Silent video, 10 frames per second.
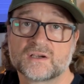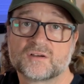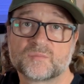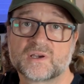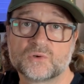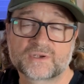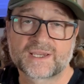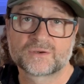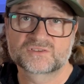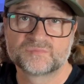of my
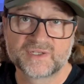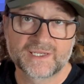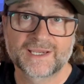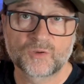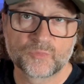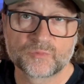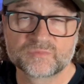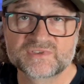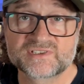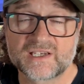Lookout mini
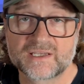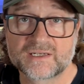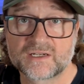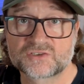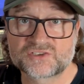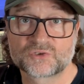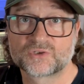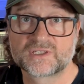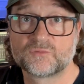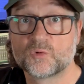albums, and I just thought
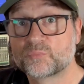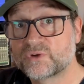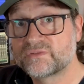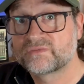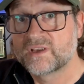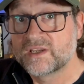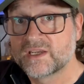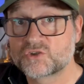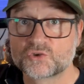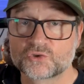I'd give you a brief
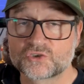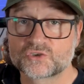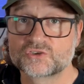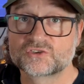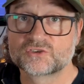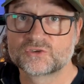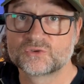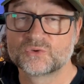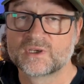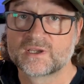introduction
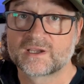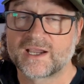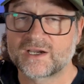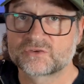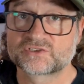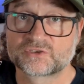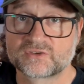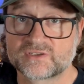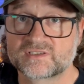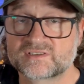to how the sort of
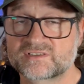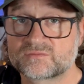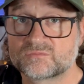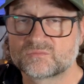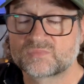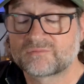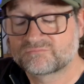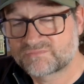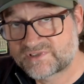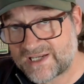things
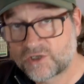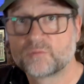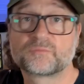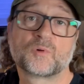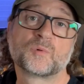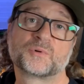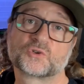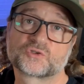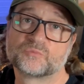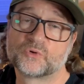stack up from a
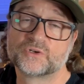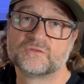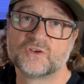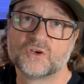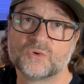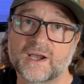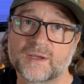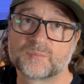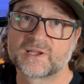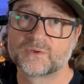production point of view
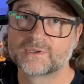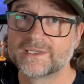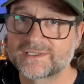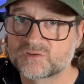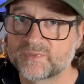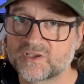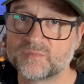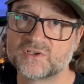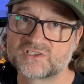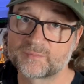and play with a little bit of the
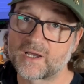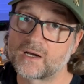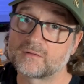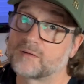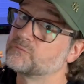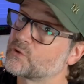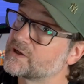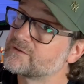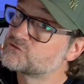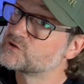music, but I'm not going to
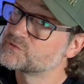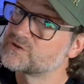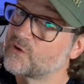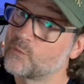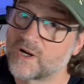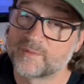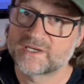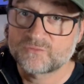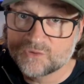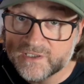give too much of it away, but
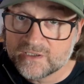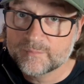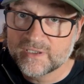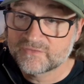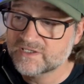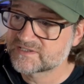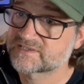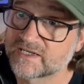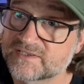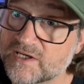give you a little bit of an
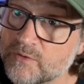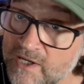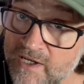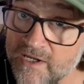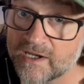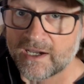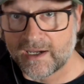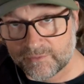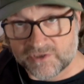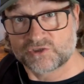insight. So
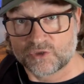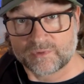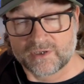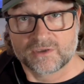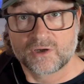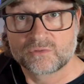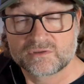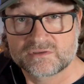I'm going to turn around and go,